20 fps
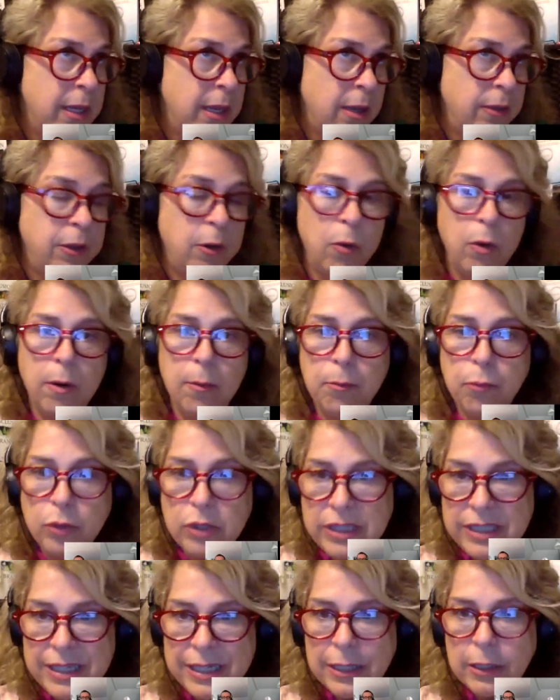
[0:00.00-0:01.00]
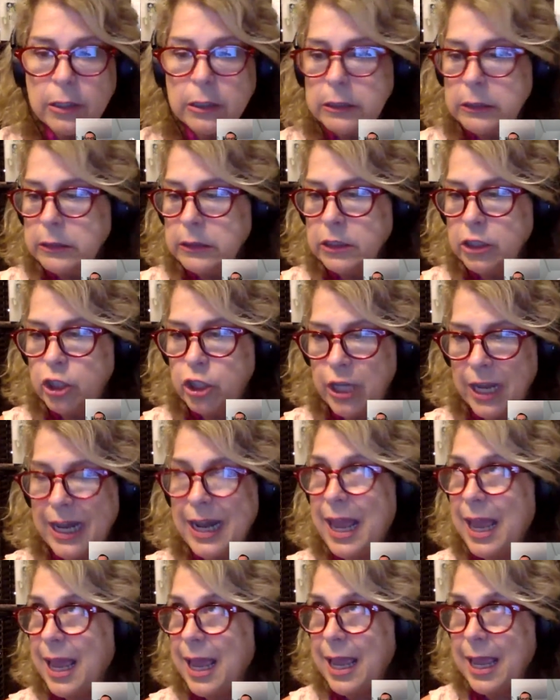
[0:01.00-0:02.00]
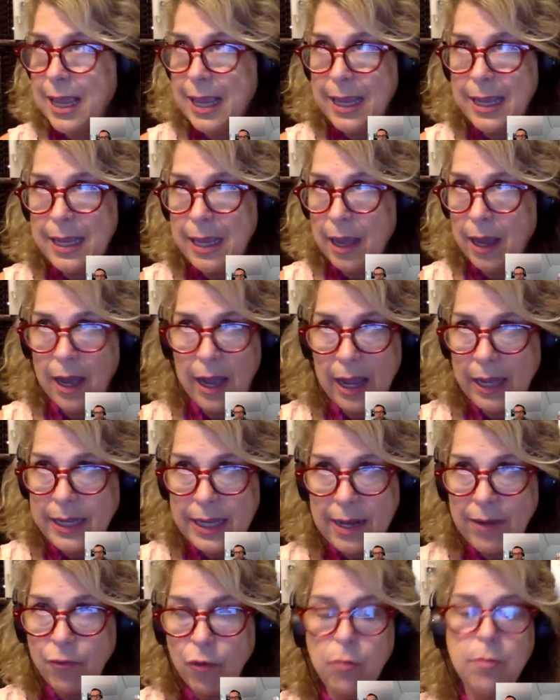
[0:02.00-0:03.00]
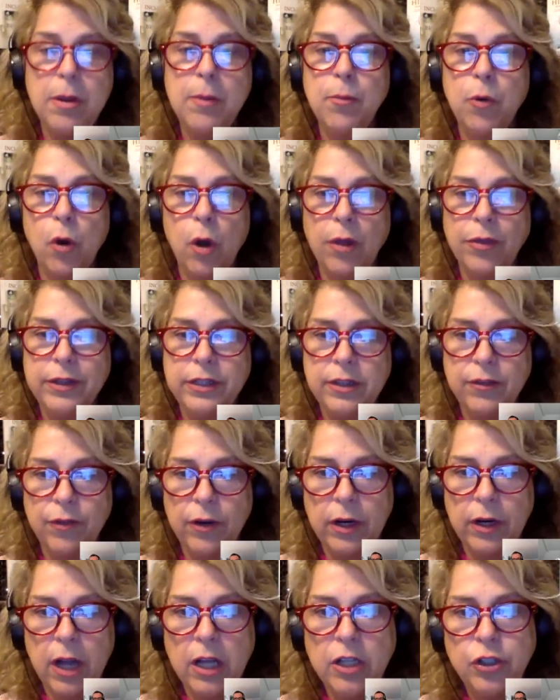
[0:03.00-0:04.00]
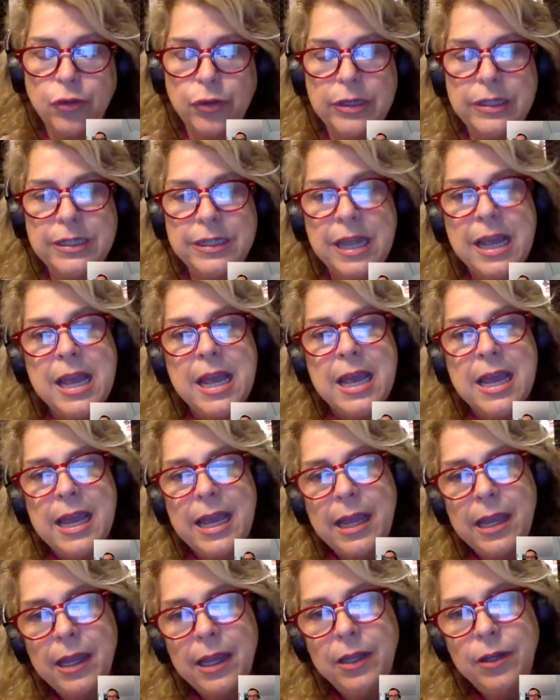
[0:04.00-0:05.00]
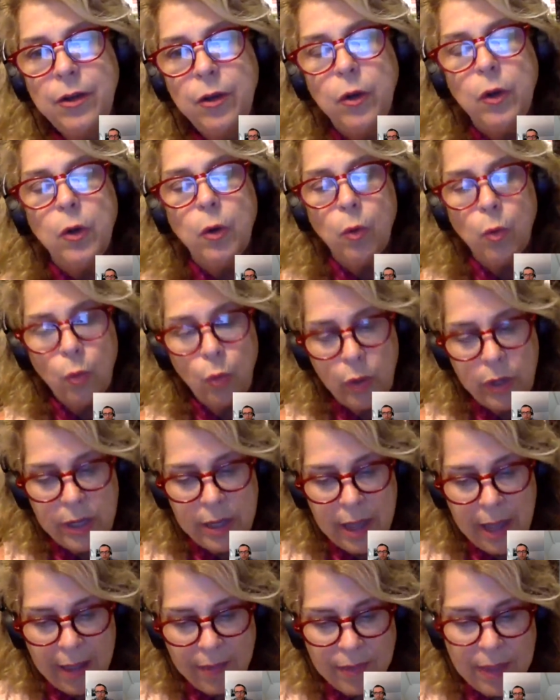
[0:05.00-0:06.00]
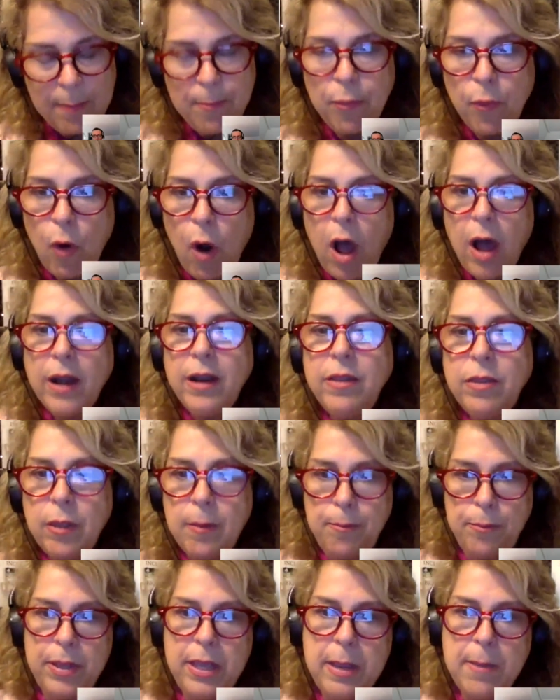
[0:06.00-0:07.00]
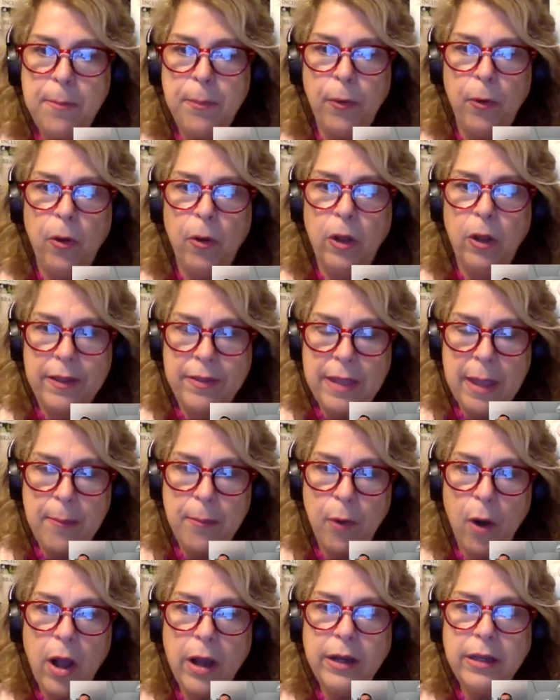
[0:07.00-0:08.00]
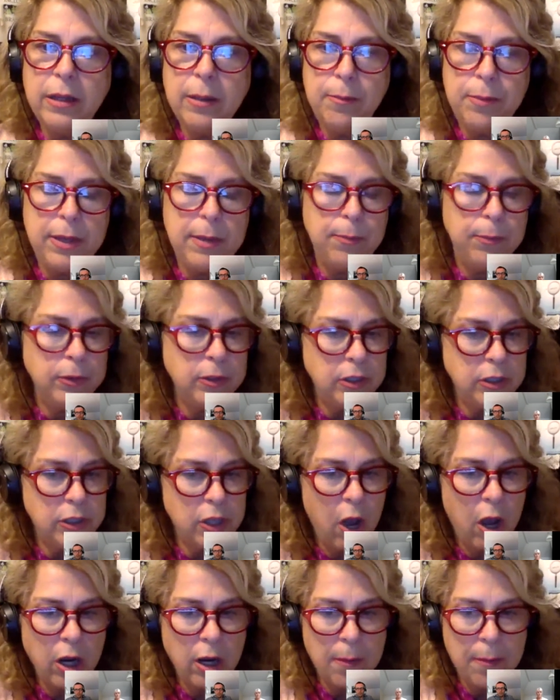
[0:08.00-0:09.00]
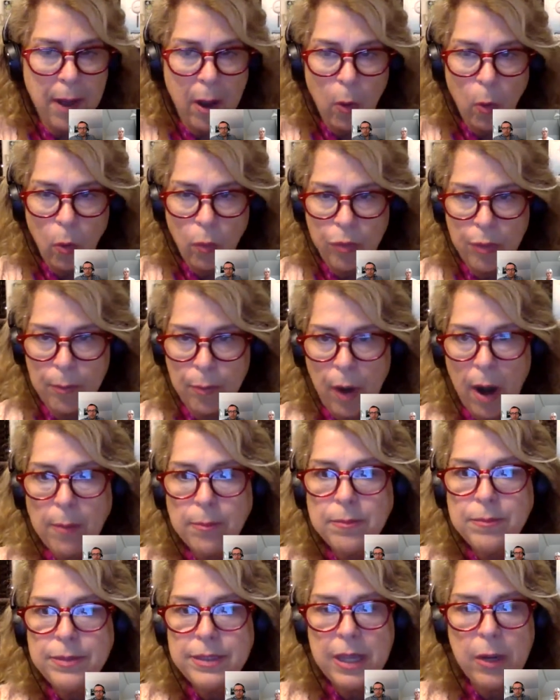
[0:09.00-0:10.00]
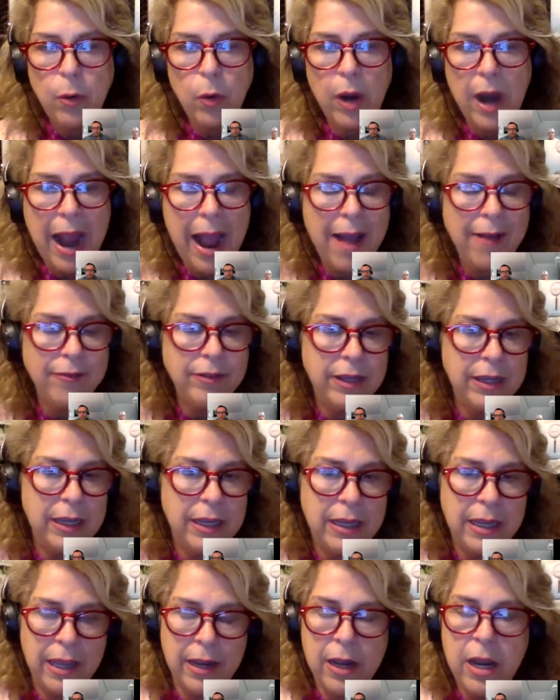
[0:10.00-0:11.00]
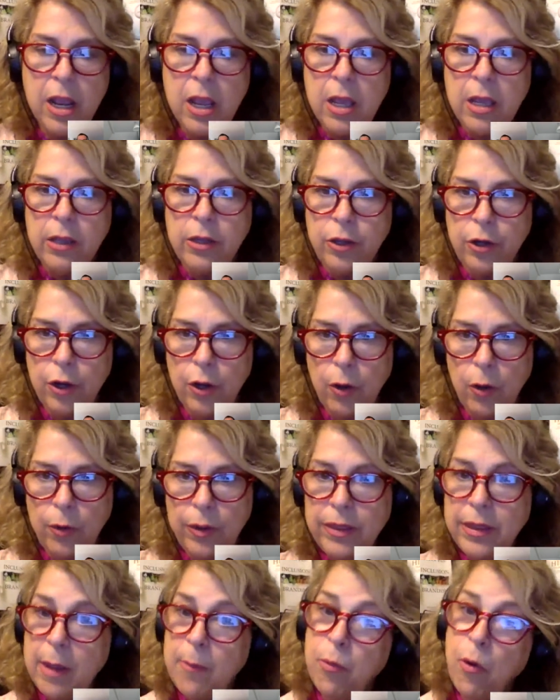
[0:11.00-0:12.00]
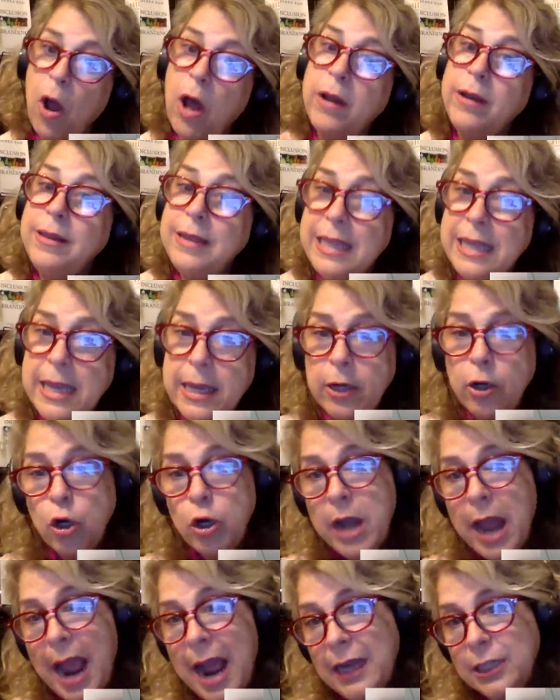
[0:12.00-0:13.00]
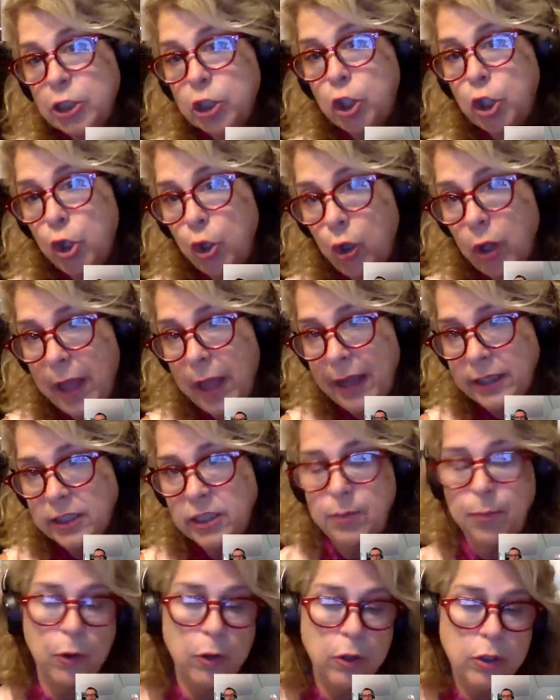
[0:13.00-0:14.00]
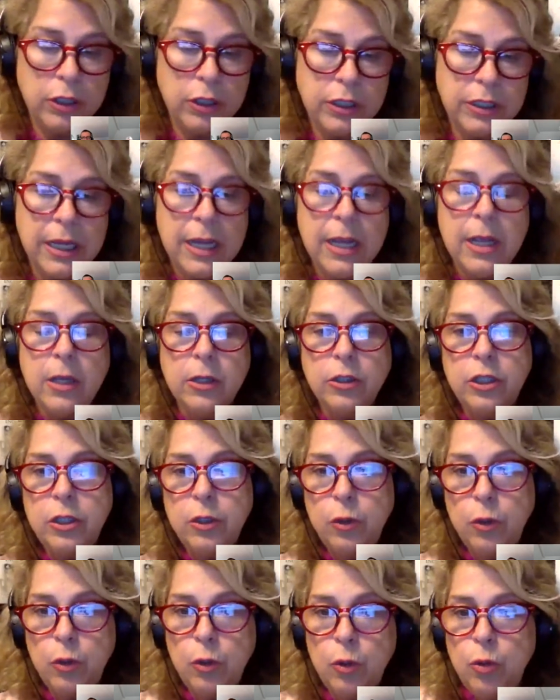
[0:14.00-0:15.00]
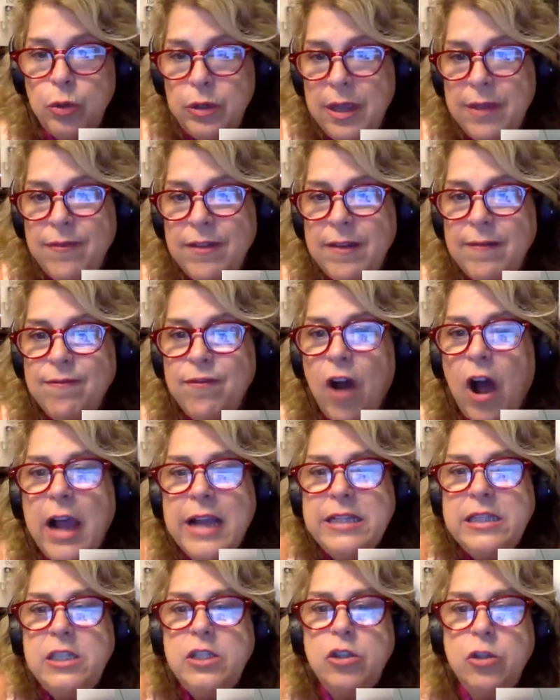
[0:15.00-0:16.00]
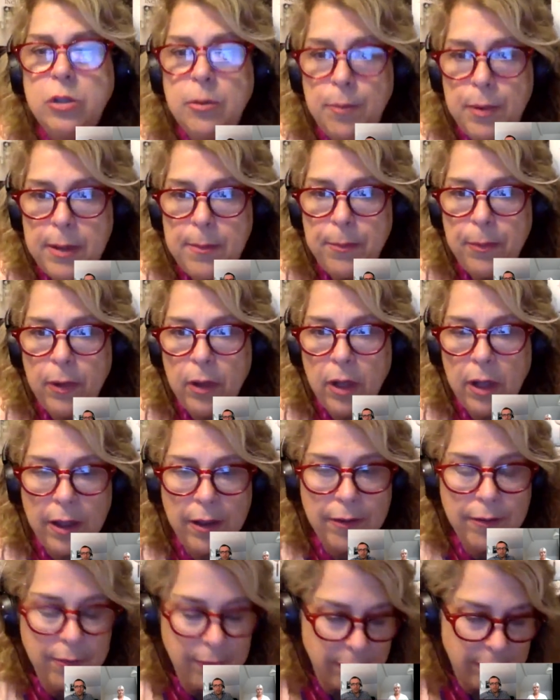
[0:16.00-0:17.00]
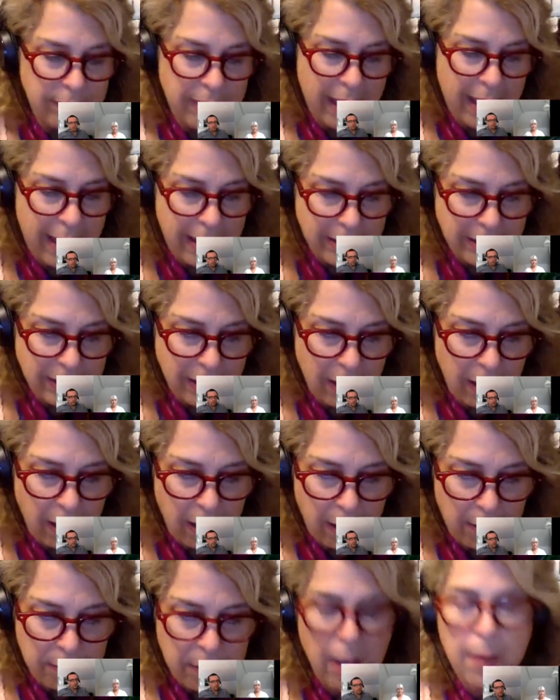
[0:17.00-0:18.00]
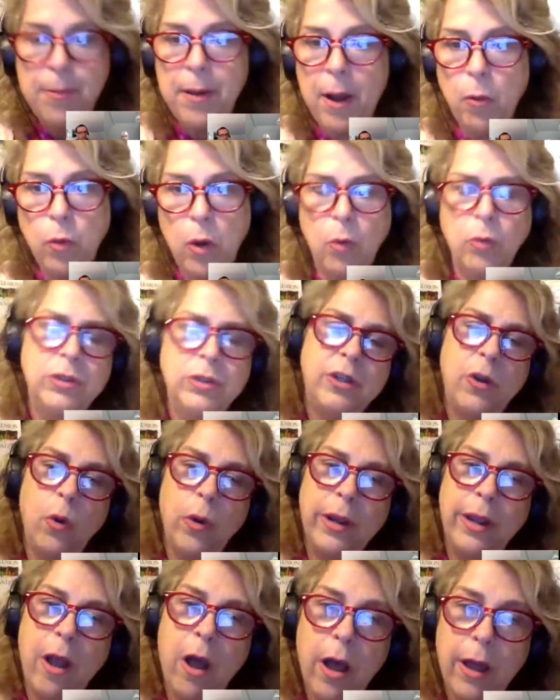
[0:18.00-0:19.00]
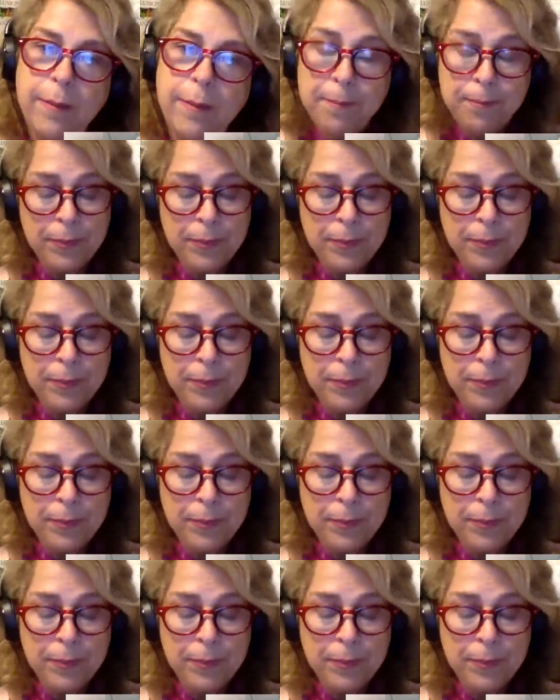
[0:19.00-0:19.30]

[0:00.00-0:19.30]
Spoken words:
There were Brazil, Chile. I can't even remember all the different countries. And they brought in the people, to talk about the problems they were having, and they brought in the international experts to give advice to the people about what was going on.